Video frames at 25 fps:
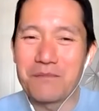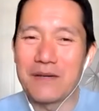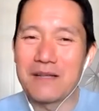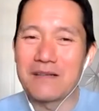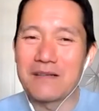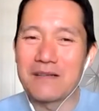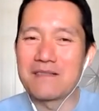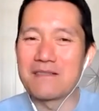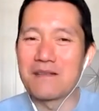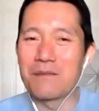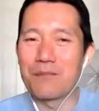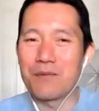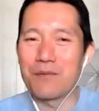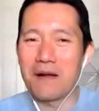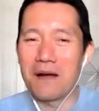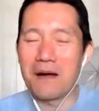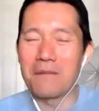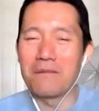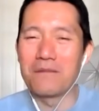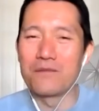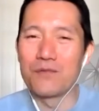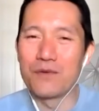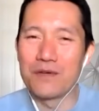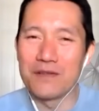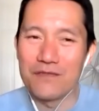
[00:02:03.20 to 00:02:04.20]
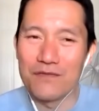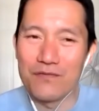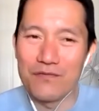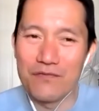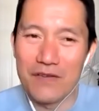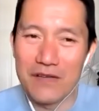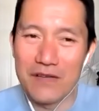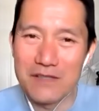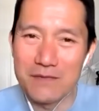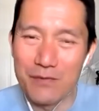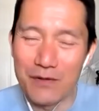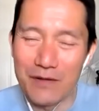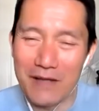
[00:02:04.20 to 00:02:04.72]
but the problem with
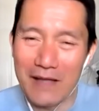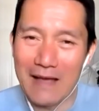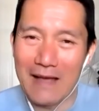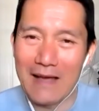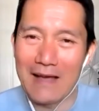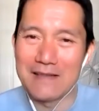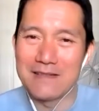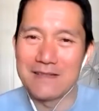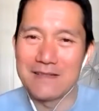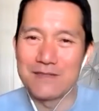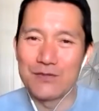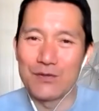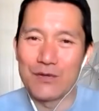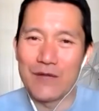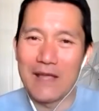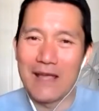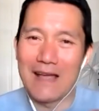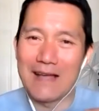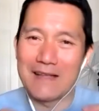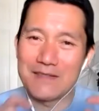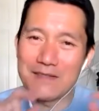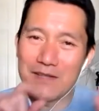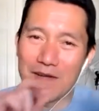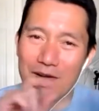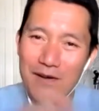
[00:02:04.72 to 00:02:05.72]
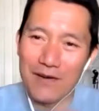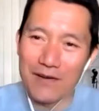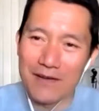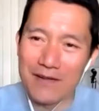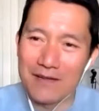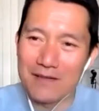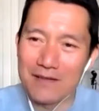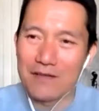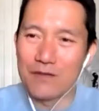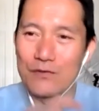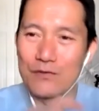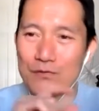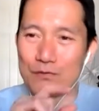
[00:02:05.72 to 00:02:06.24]
Facebook ads is you can't
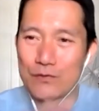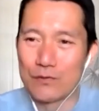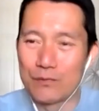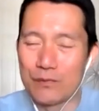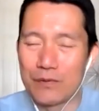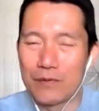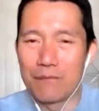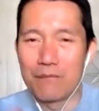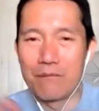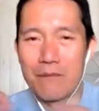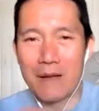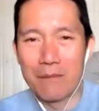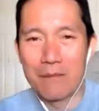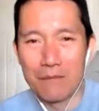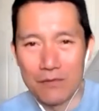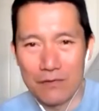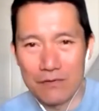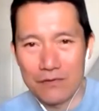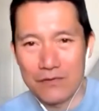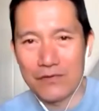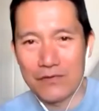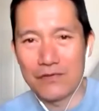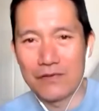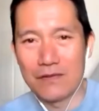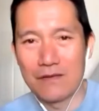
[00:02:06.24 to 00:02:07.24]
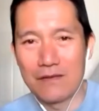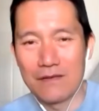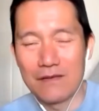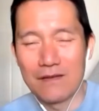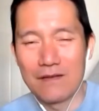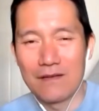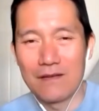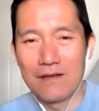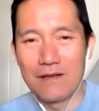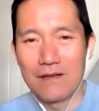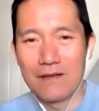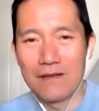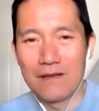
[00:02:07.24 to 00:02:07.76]
target group members.
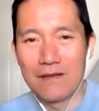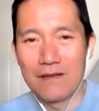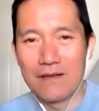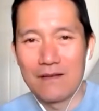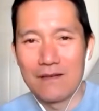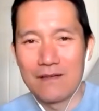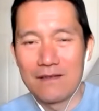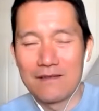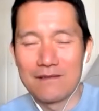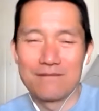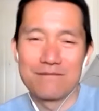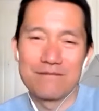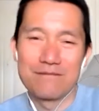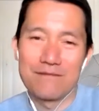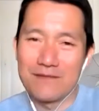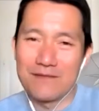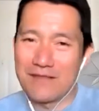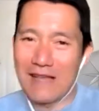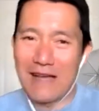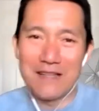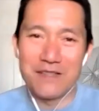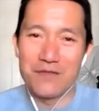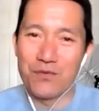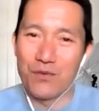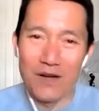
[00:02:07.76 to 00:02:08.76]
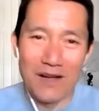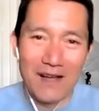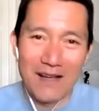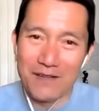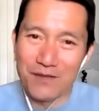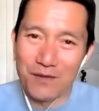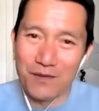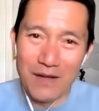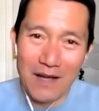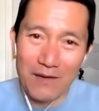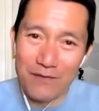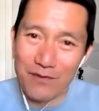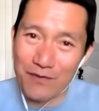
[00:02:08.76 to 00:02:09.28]
That's why I
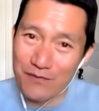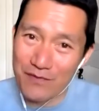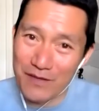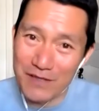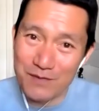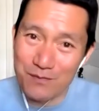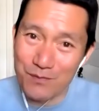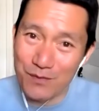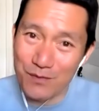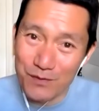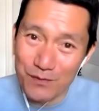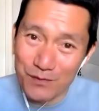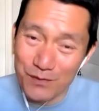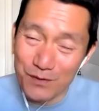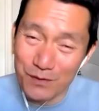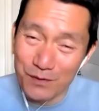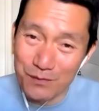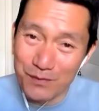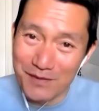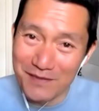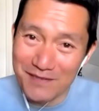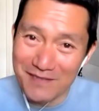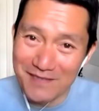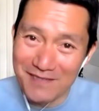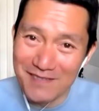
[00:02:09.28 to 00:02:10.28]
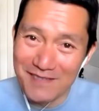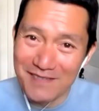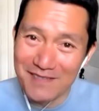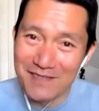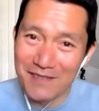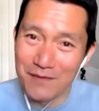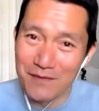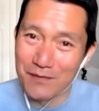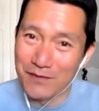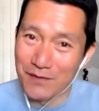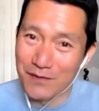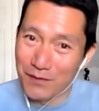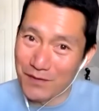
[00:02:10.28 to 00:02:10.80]
don't have a Facebook group.
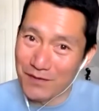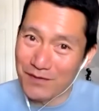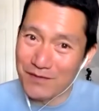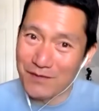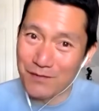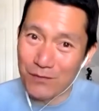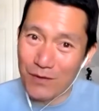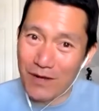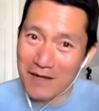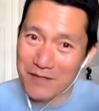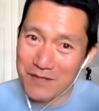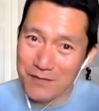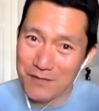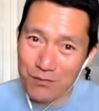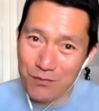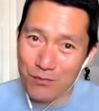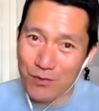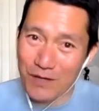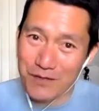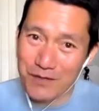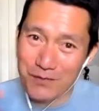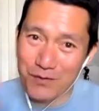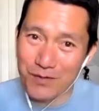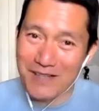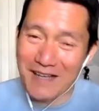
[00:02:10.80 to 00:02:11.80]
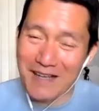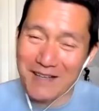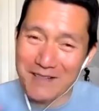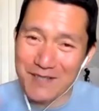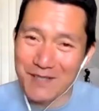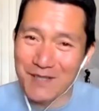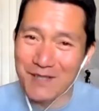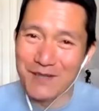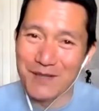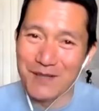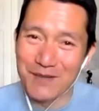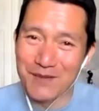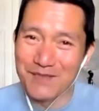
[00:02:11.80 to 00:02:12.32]
notice, watch, watch what I
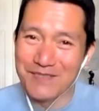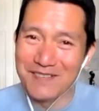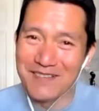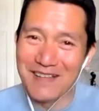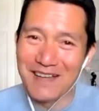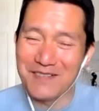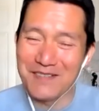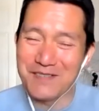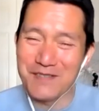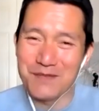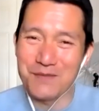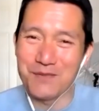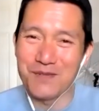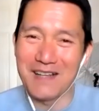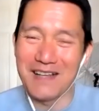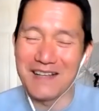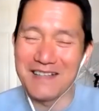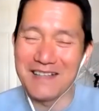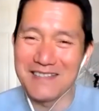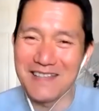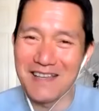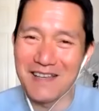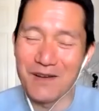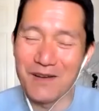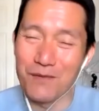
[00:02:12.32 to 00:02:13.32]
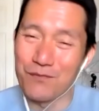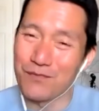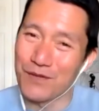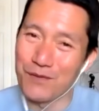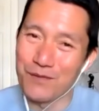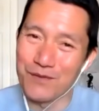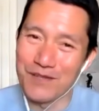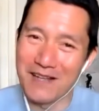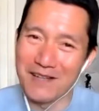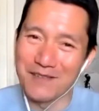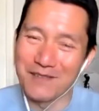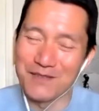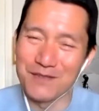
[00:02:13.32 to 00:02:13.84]
do, not just what I say. Hopefully,
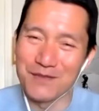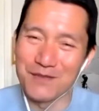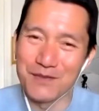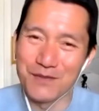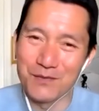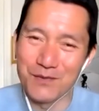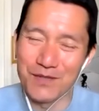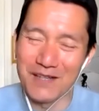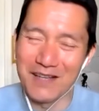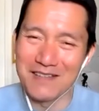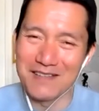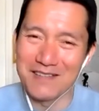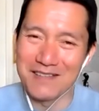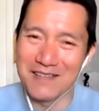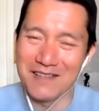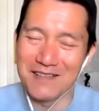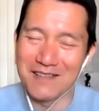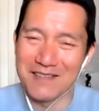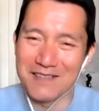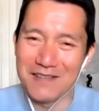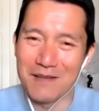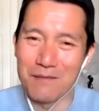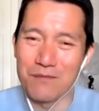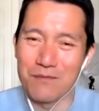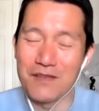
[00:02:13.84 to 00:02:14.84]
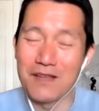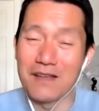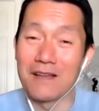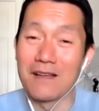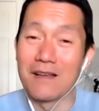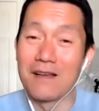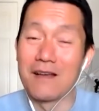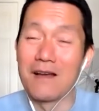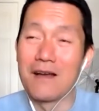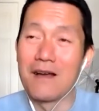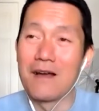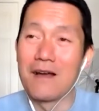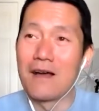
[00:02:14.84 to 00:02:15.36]
what I do is what I say, the same thing.
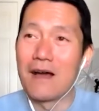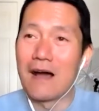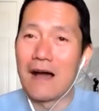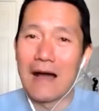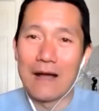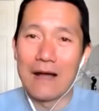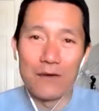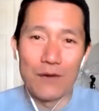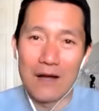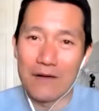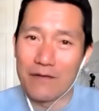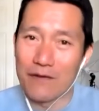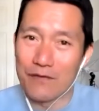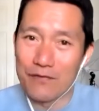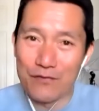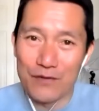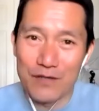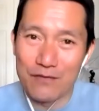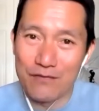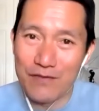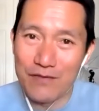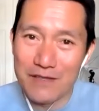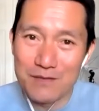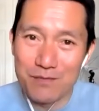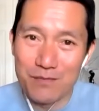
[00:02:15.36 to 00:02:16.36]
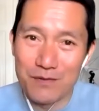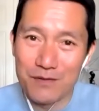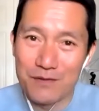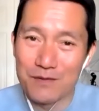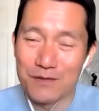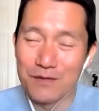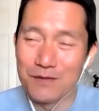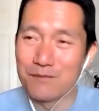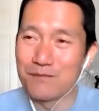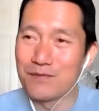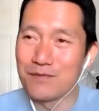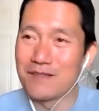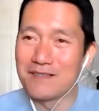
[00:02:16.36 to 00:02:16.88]
I don't have a free Facebook
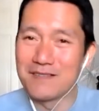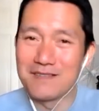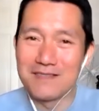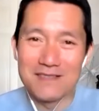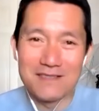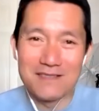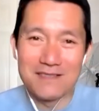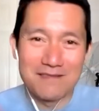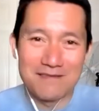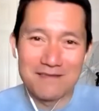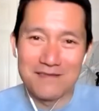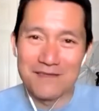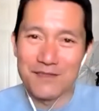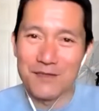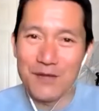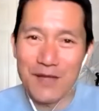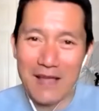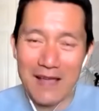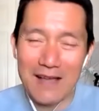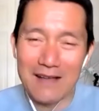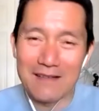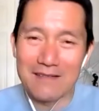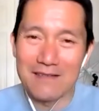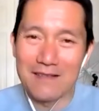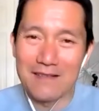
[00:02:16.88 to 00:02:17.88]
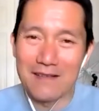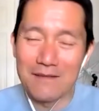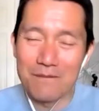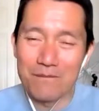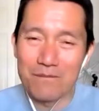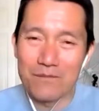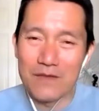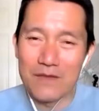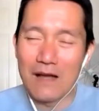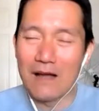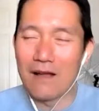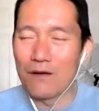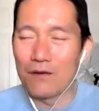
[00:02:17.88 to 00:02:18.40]
group because you can't,
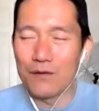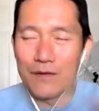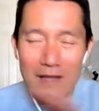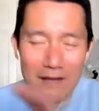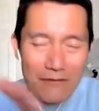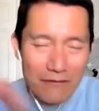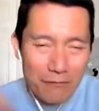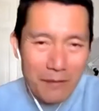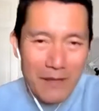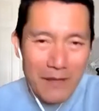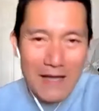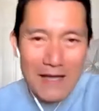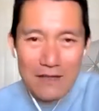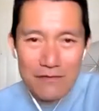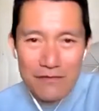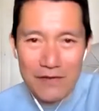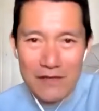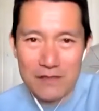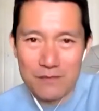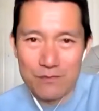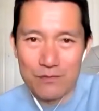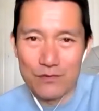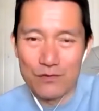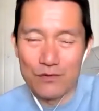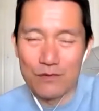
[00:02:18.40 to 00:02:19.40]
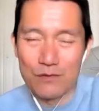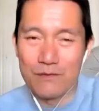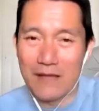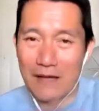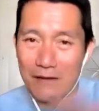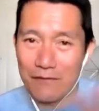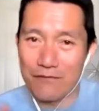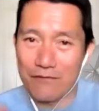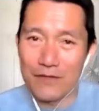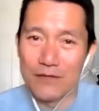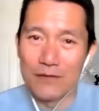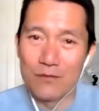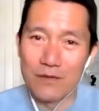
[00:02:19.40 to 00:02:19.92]
I only have paid Facebook group, not
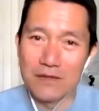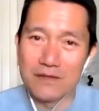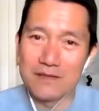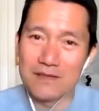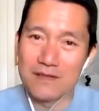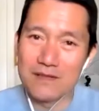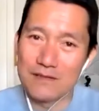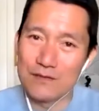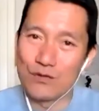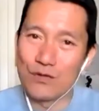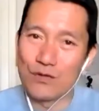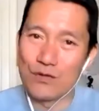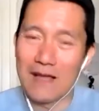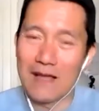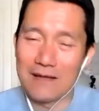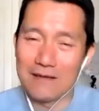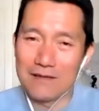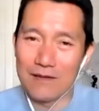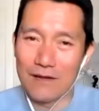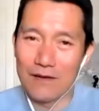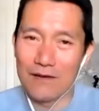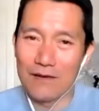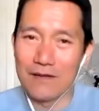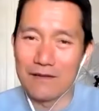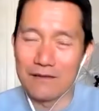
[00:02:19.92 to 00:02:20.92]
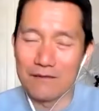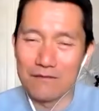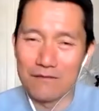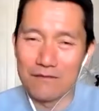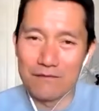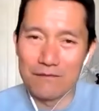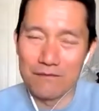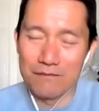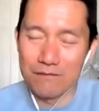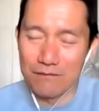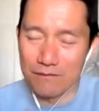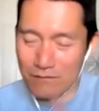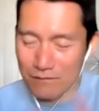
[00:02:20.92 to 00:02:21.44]
free ones, because you can't target
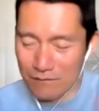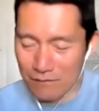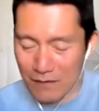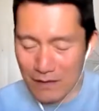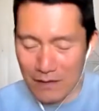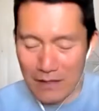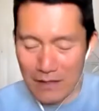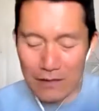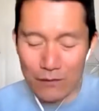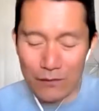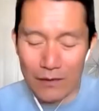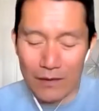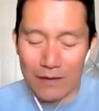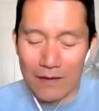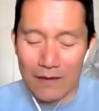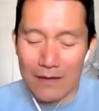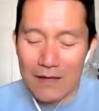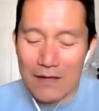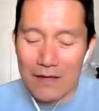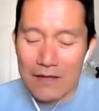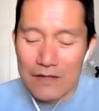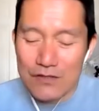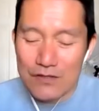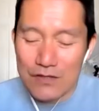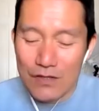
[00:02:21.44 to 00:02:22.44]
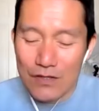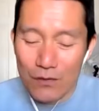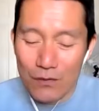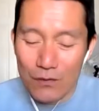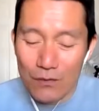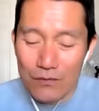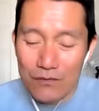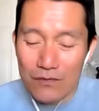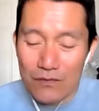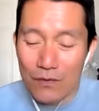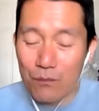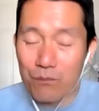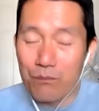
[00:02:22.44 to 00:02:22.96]
anyway so
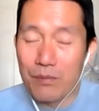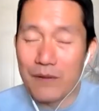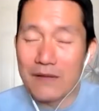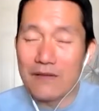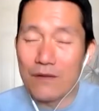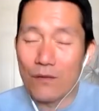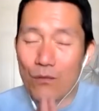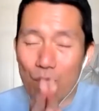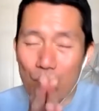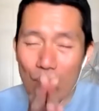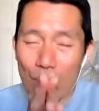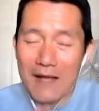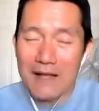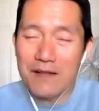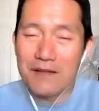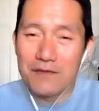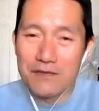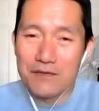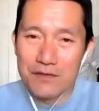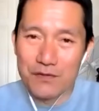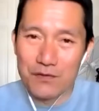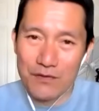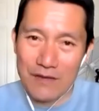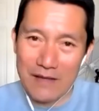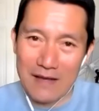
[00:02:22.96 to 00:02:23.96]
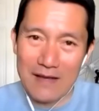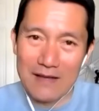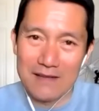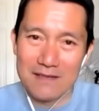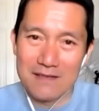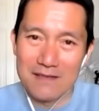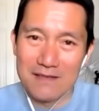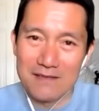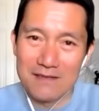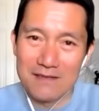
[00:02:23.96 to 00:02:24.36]
the but the way to do that